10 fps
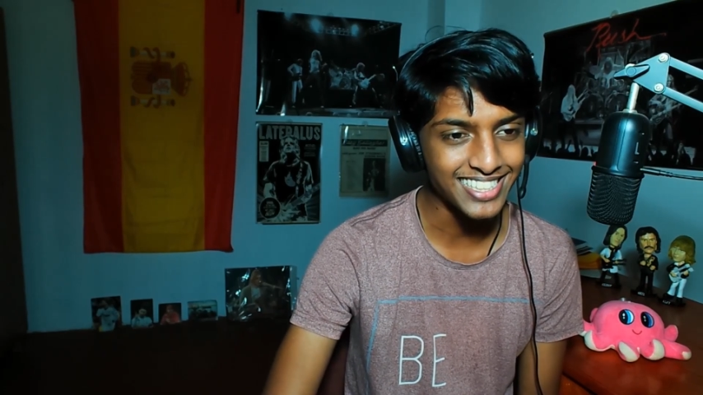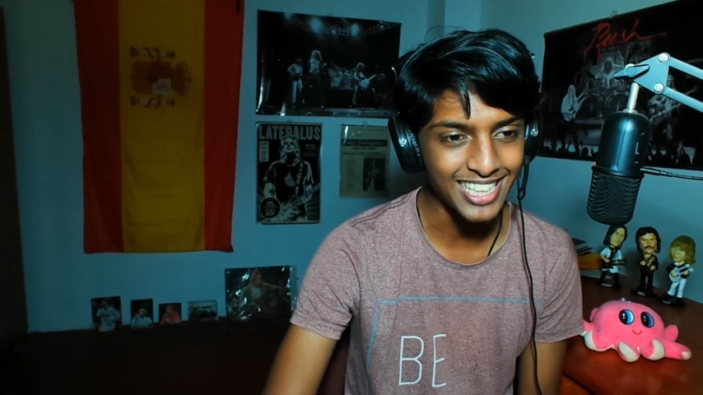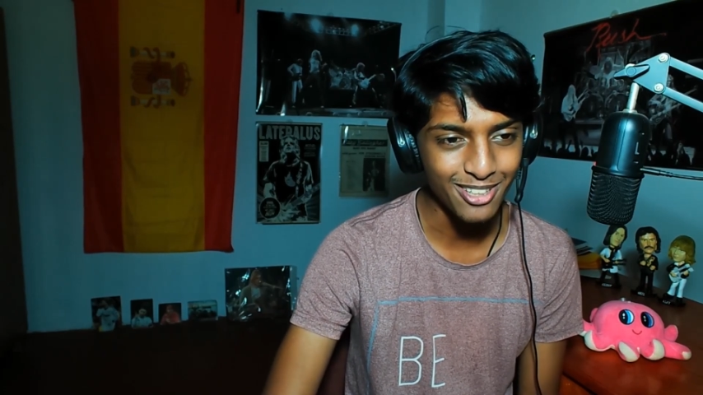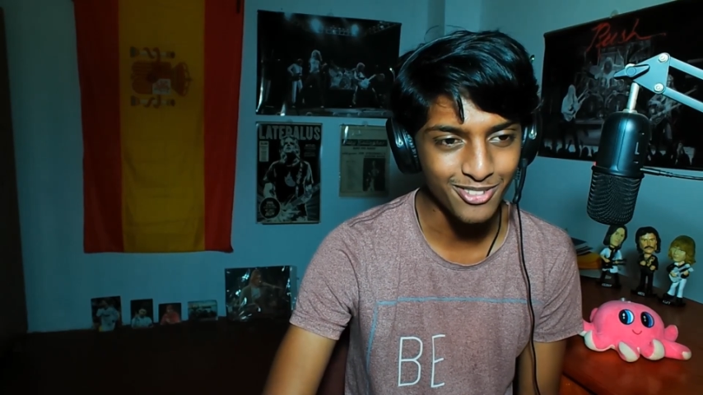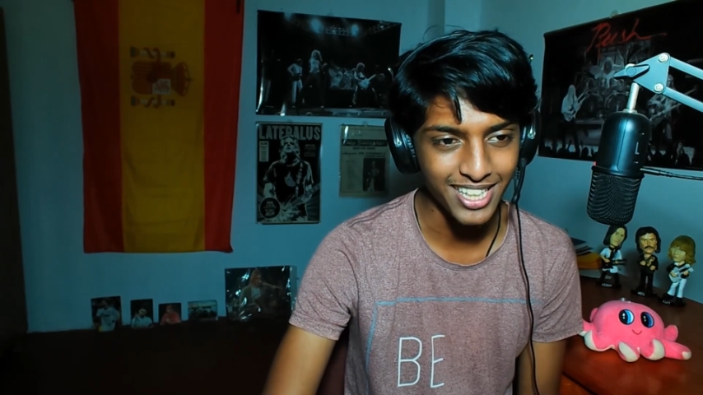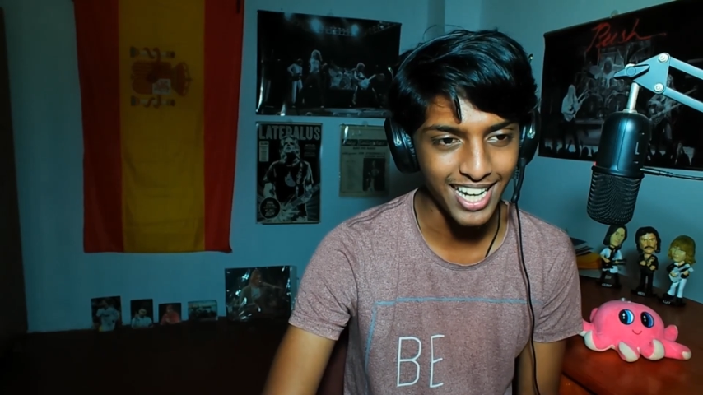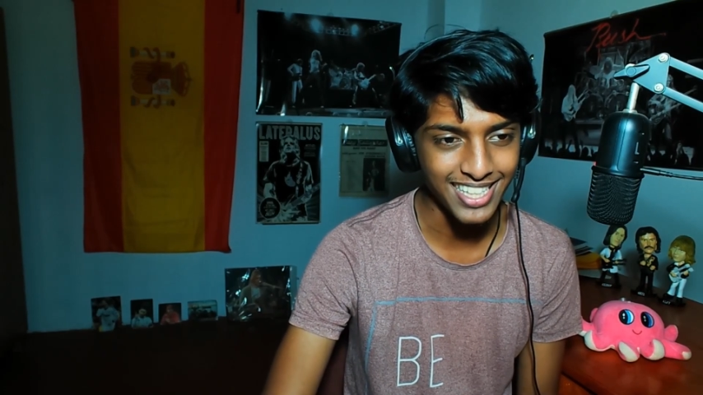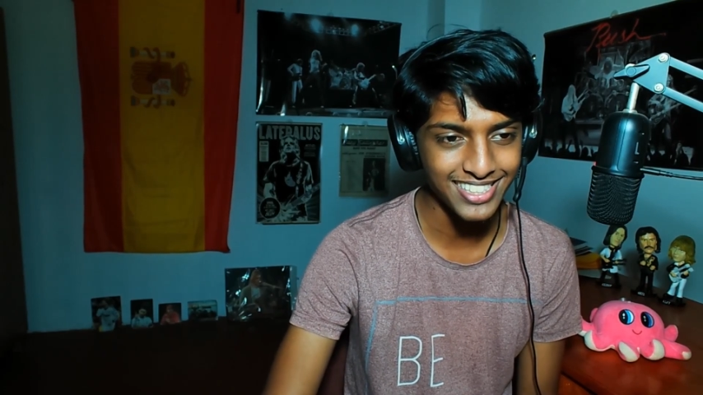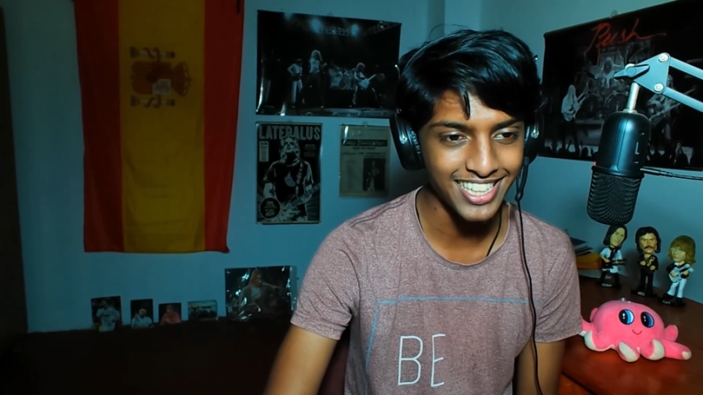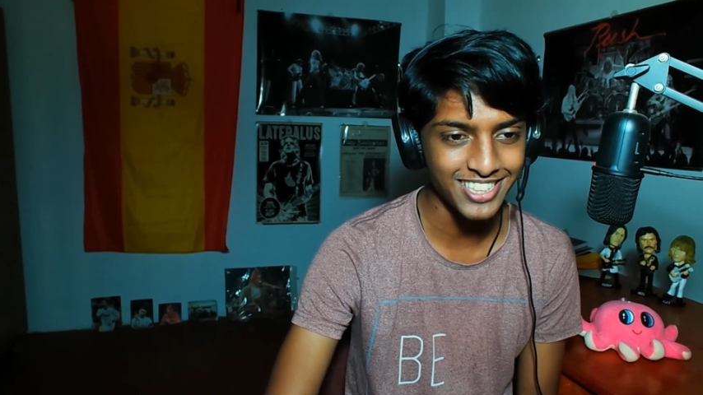
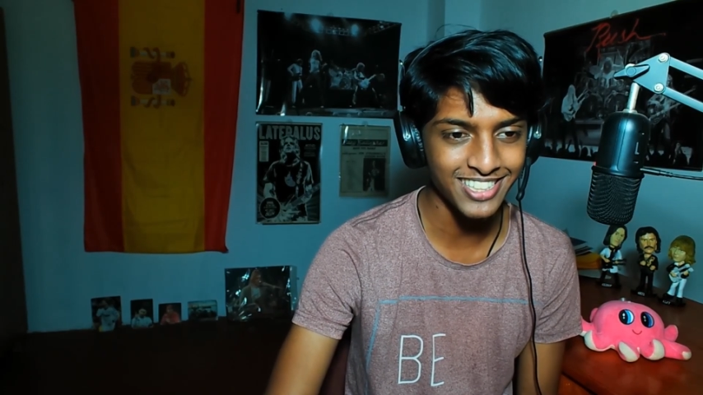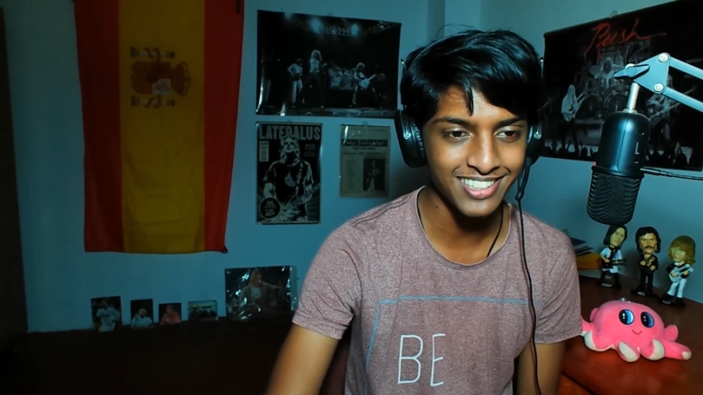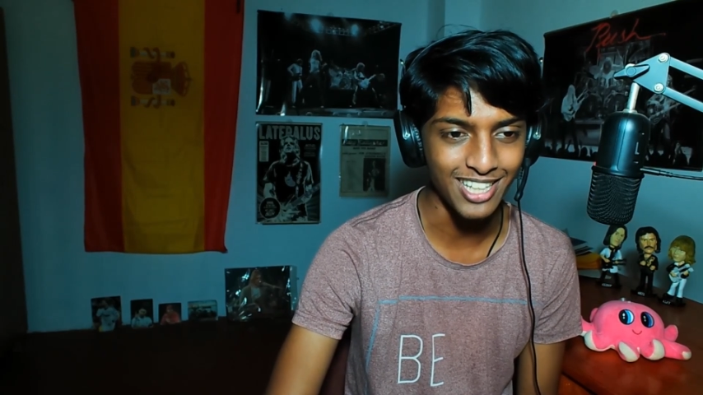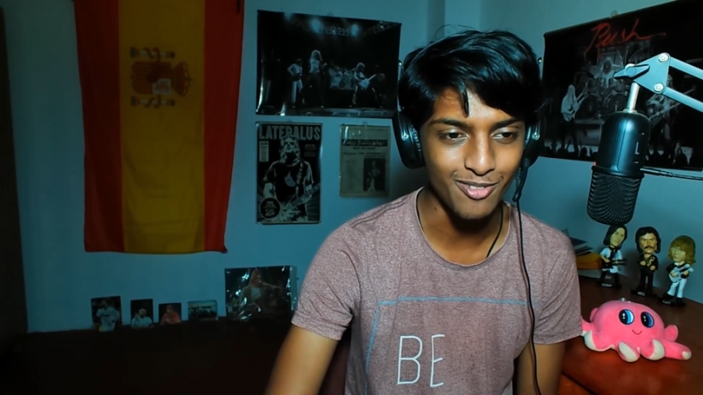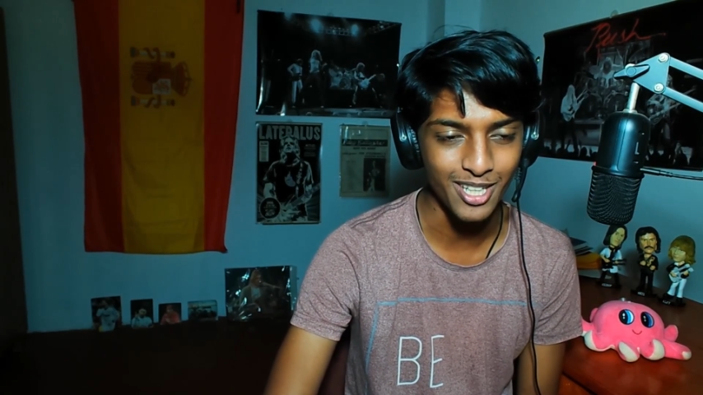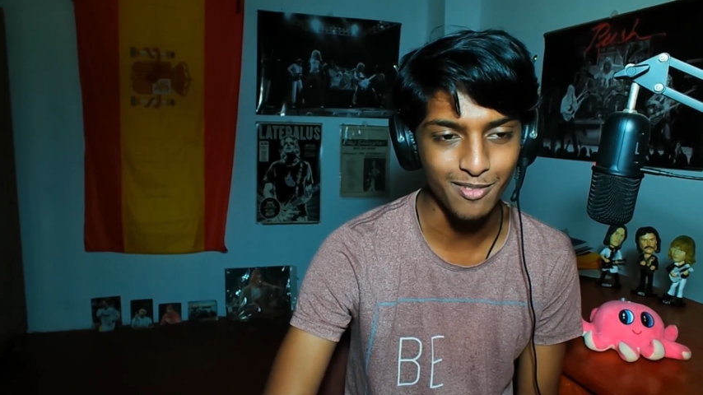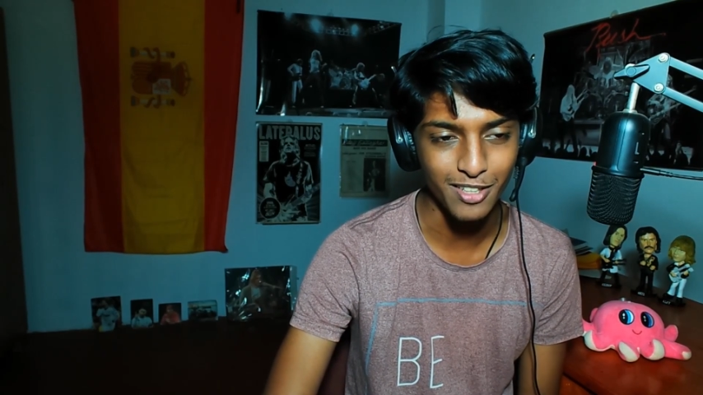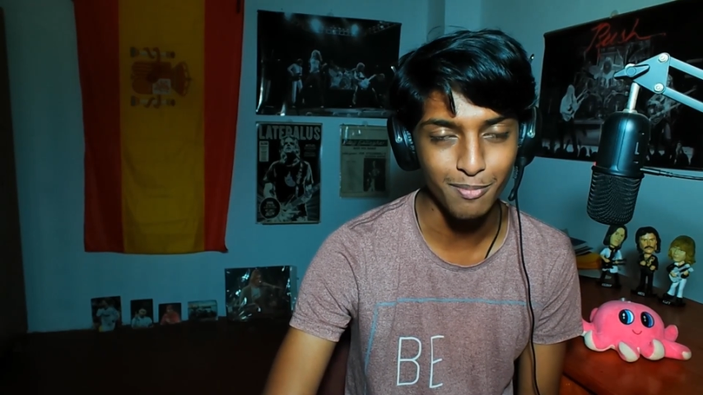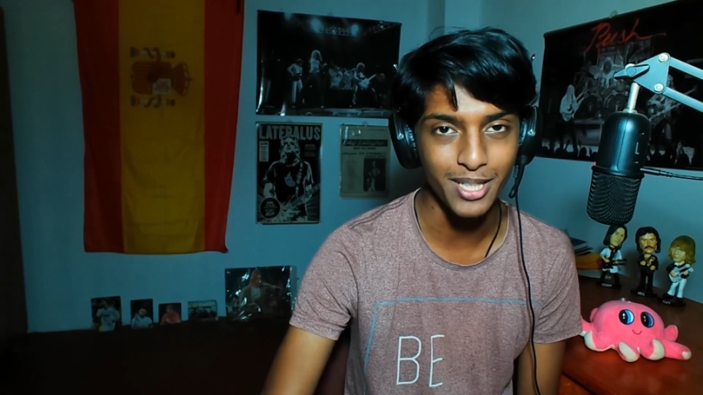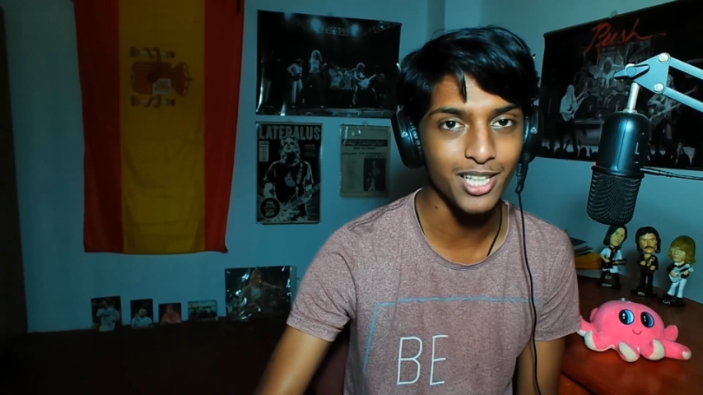self-realization that we
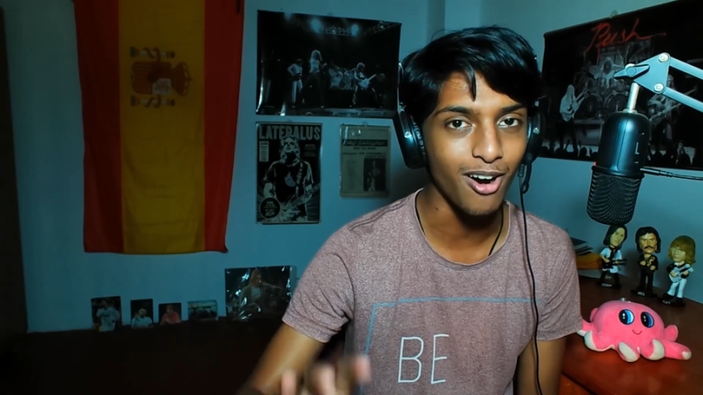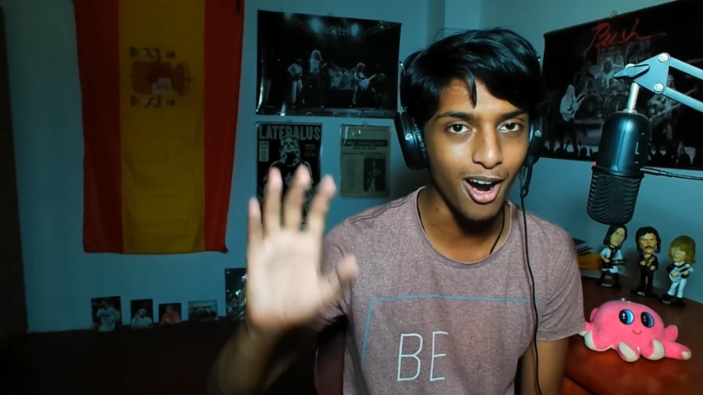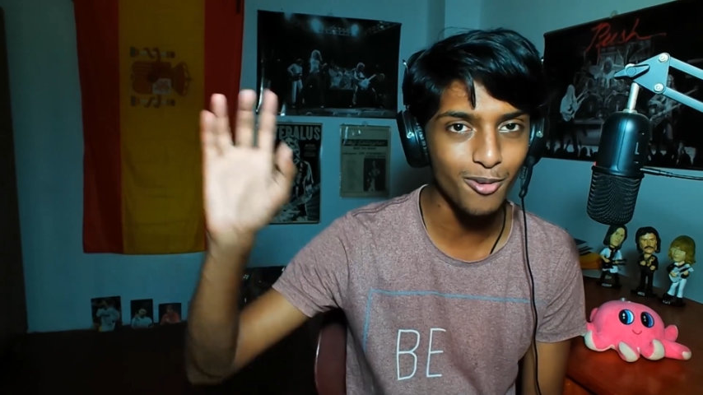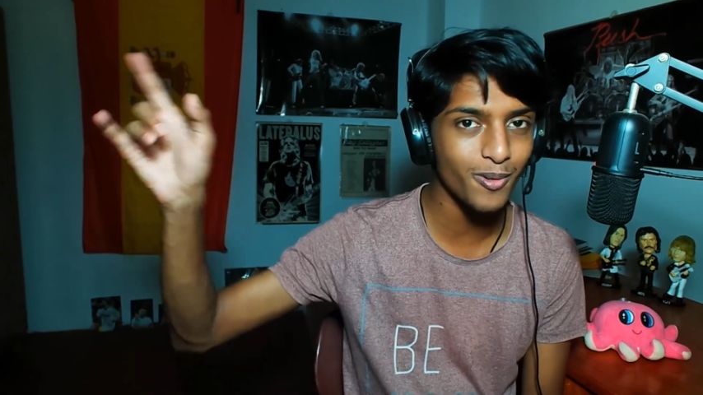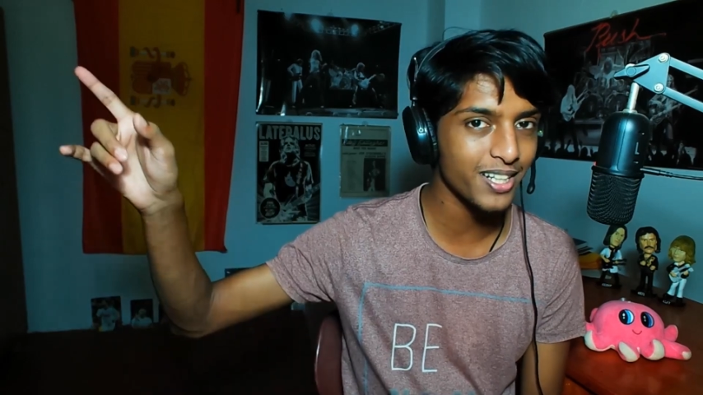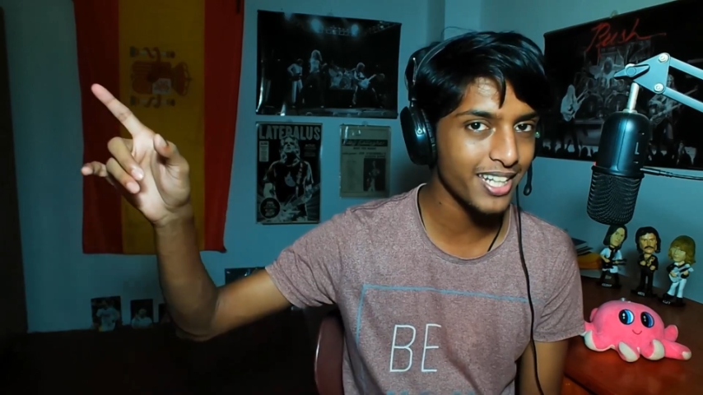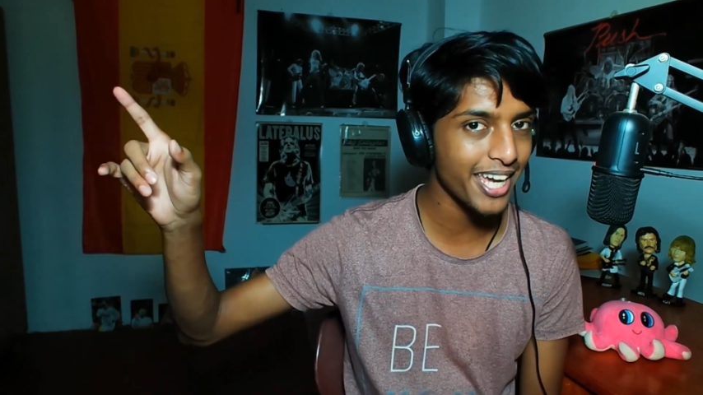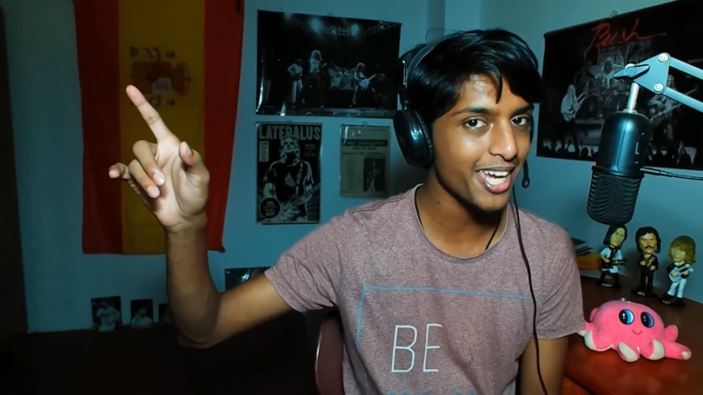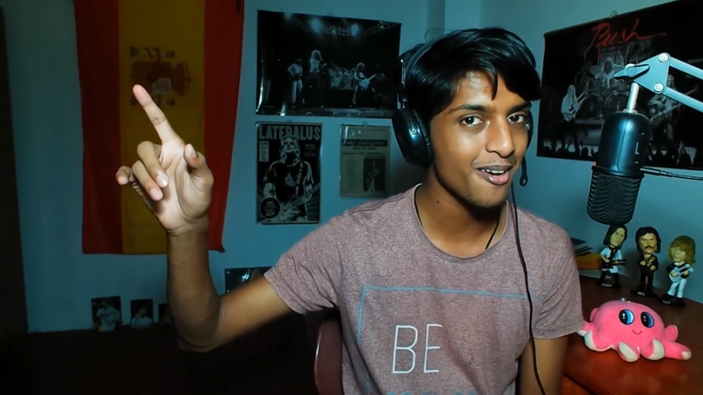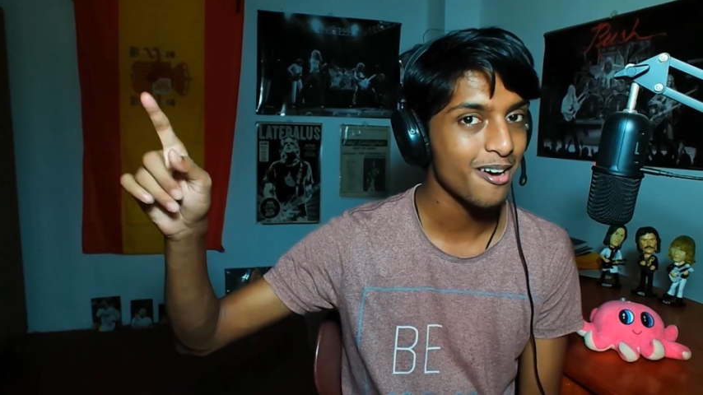will be gone one
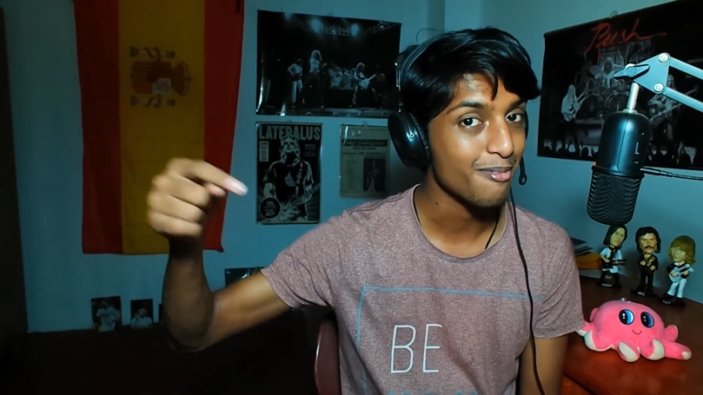day,